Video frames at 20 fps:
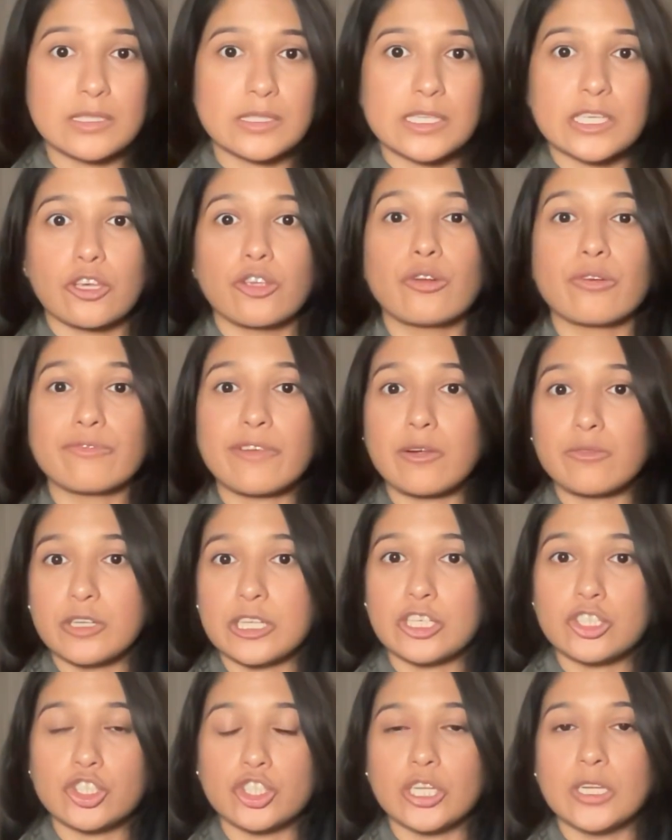secure
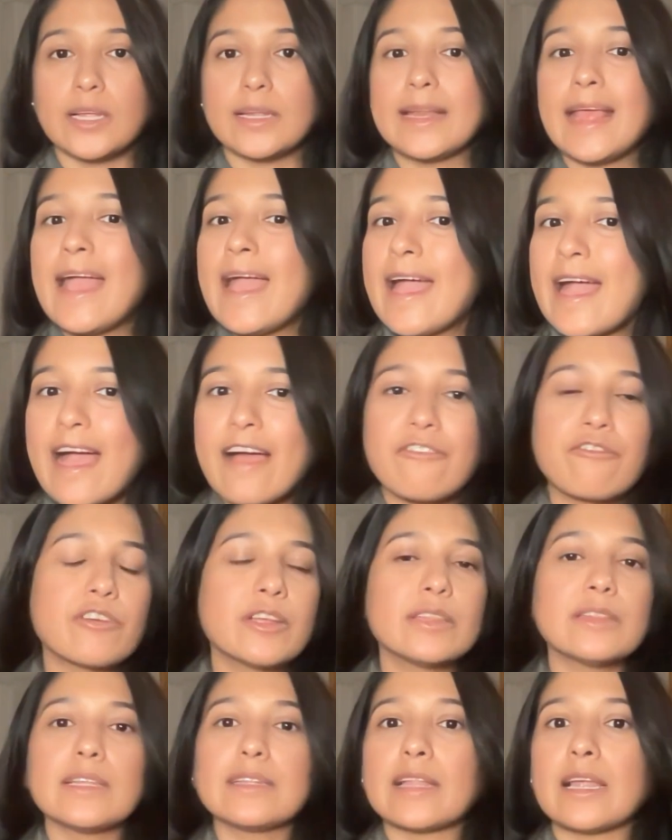foundation, and
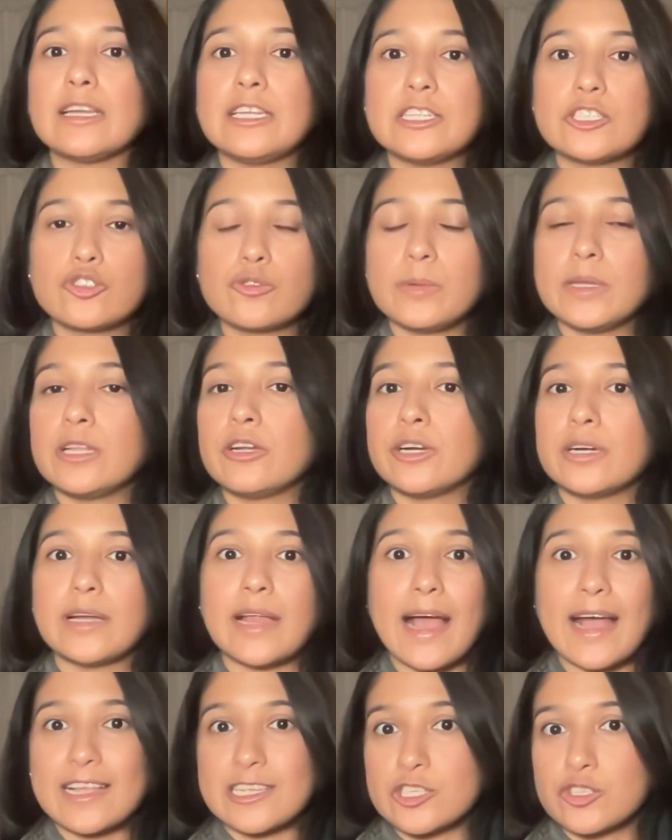everything that needs to be learned
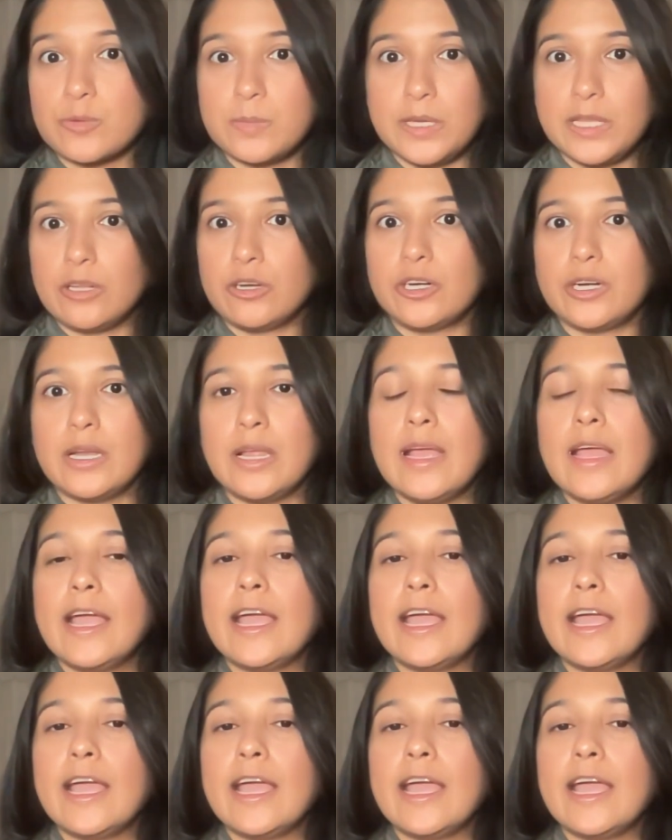has to be learned